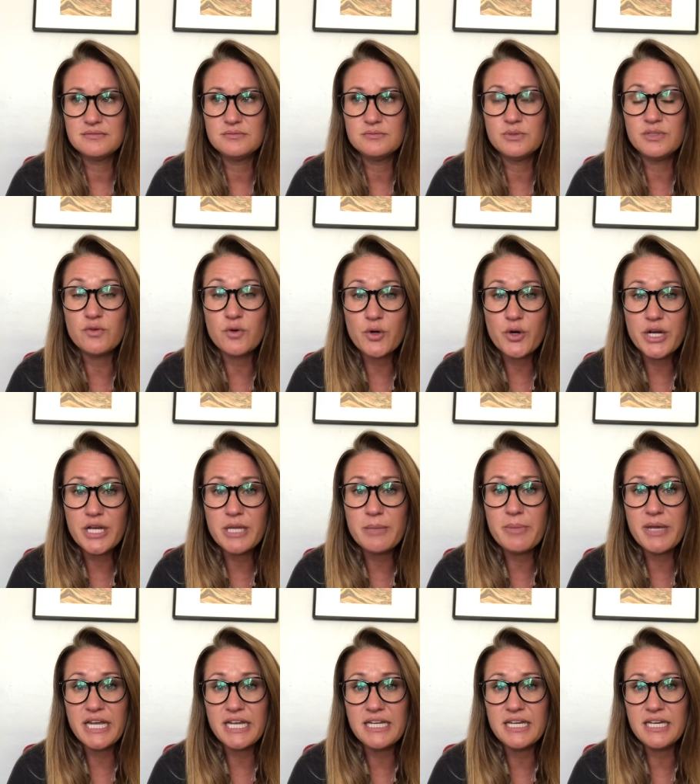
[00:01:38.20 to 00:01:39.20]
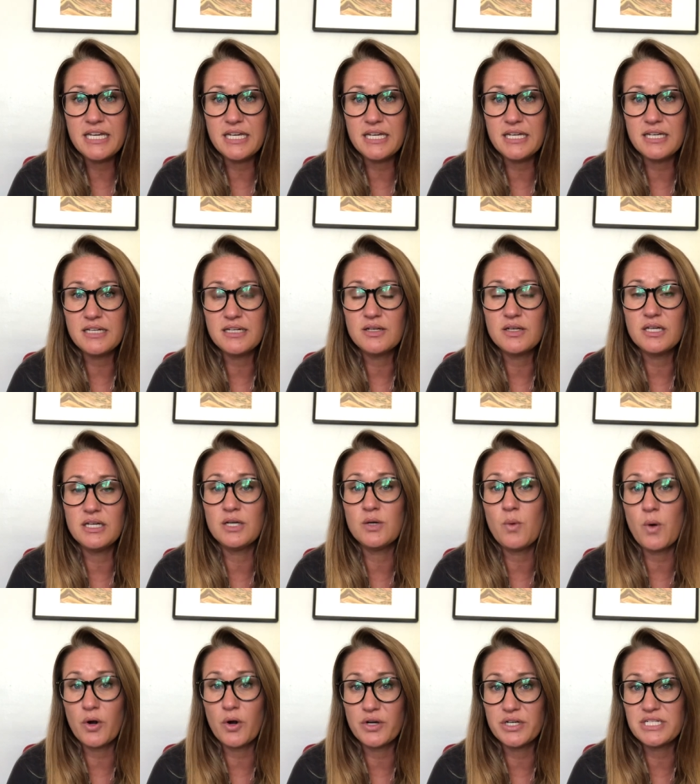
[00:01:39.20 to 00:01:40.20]
We've already been here in
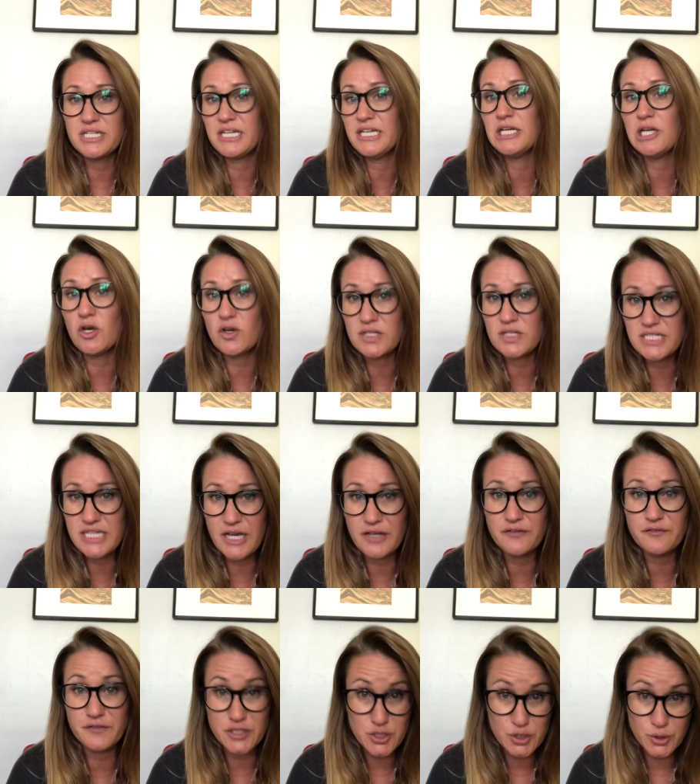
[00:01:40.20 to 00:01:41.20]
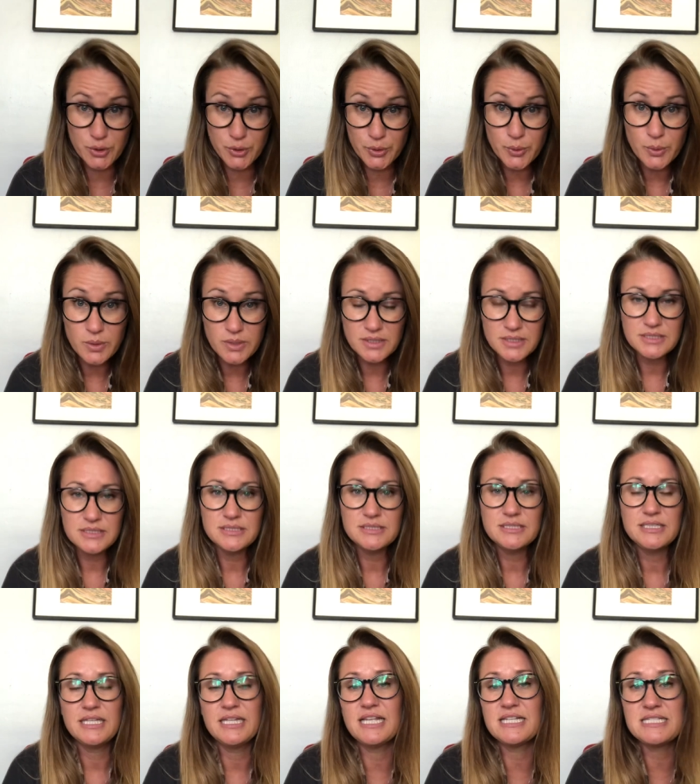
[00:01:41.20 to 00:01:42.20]
quarantine lockdown for two.
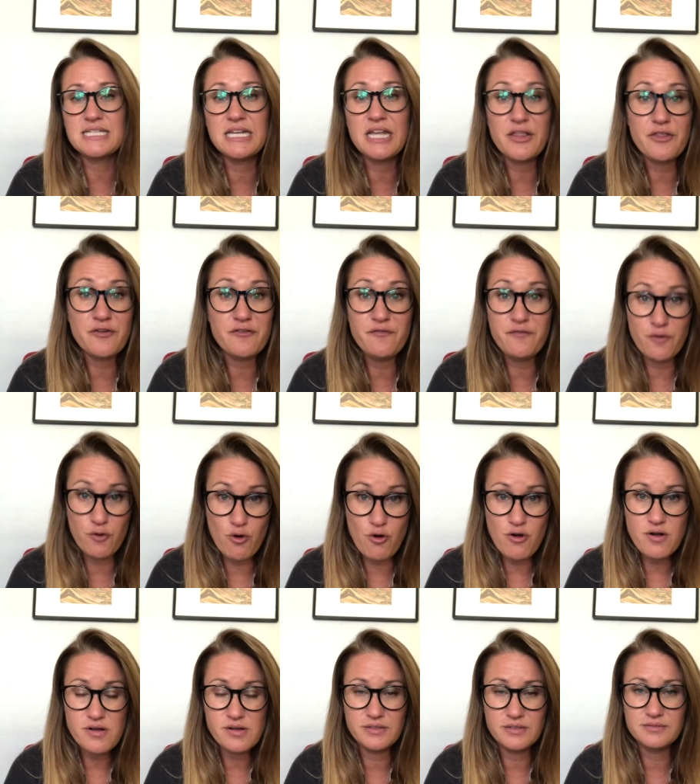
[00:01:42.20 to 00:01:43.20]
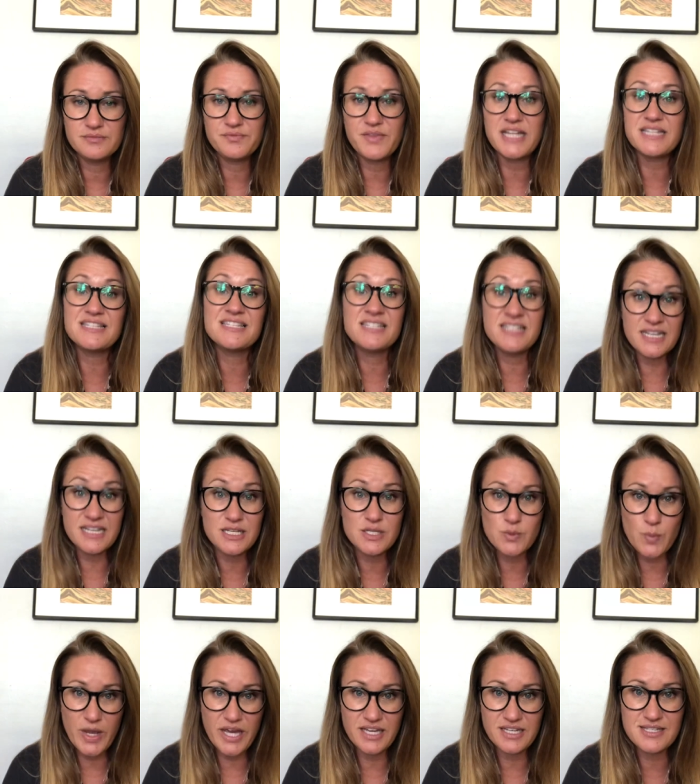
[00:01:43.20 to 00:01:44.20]
That's another four. That's six
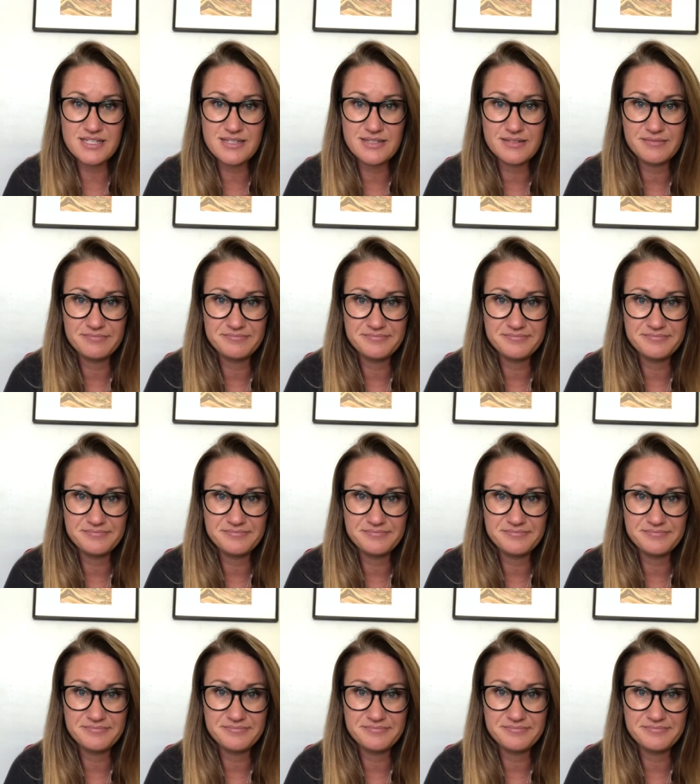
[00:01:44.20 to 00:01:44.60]
weeks.